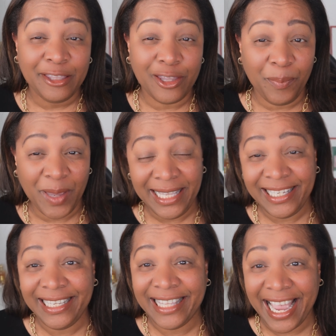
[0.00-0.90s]
the
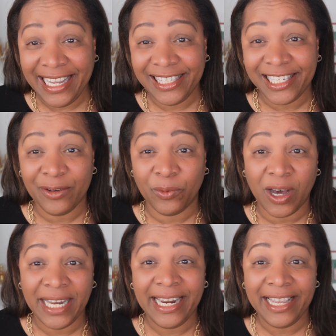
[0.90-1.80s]

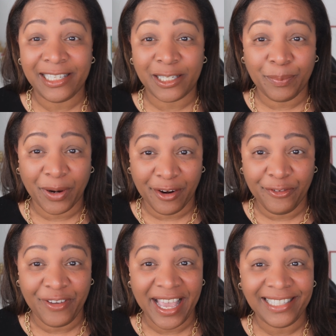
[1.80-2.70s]
BD91 is
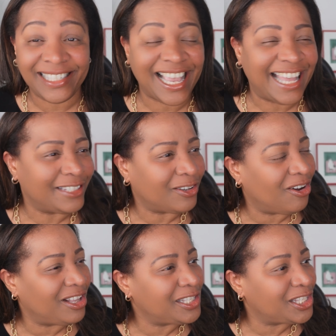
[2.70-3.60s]
perfect and
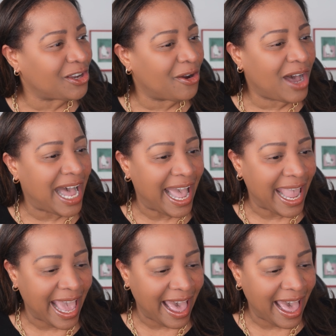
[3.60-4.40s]
also I